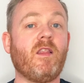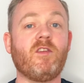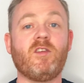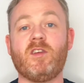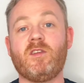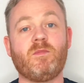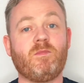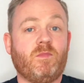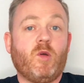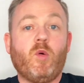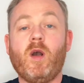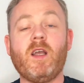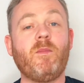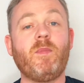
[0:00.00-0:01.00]
there's
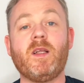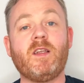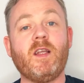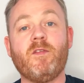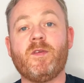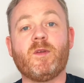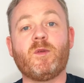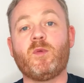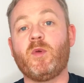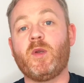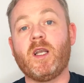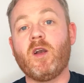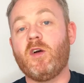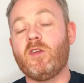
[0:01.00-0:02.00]
quite a big difference
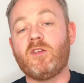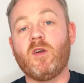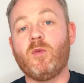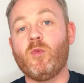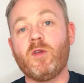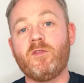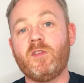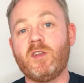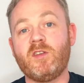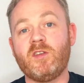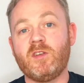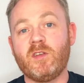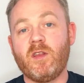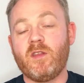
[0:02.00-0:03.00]
between cost on one
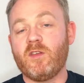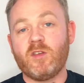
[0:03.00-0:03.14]
versus another.